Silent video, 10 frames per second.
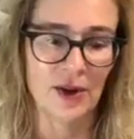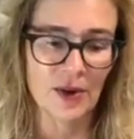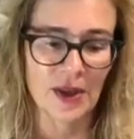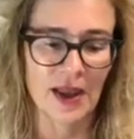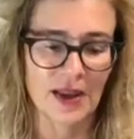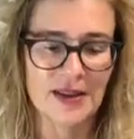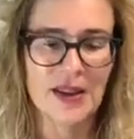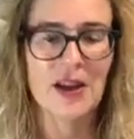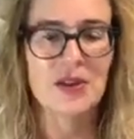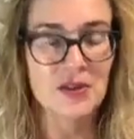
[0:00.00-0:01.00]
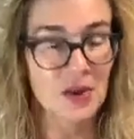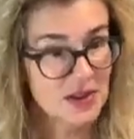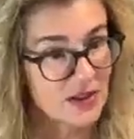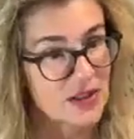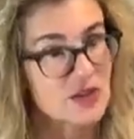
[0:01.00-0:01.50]
okay. So I
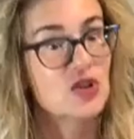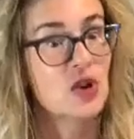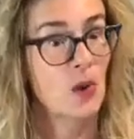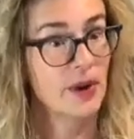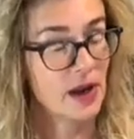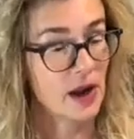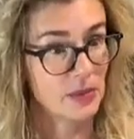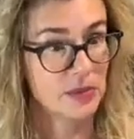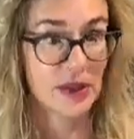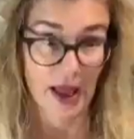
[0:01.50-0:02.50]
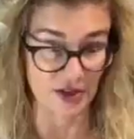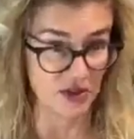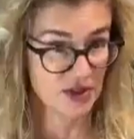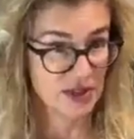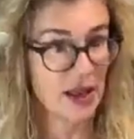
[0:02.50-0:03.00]
started showing up, as
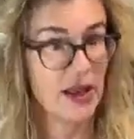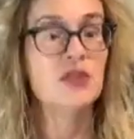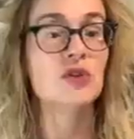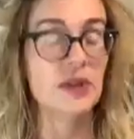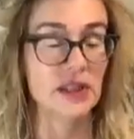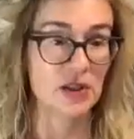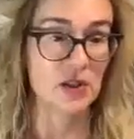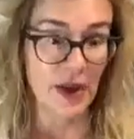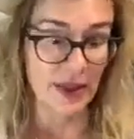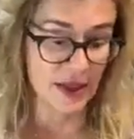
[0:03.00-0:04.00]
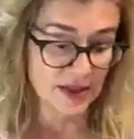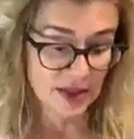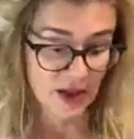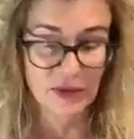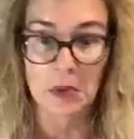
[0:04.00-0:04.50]
you say, doing it in a way that's
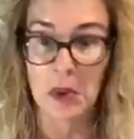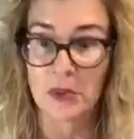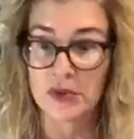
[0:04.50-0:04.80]
comfortable.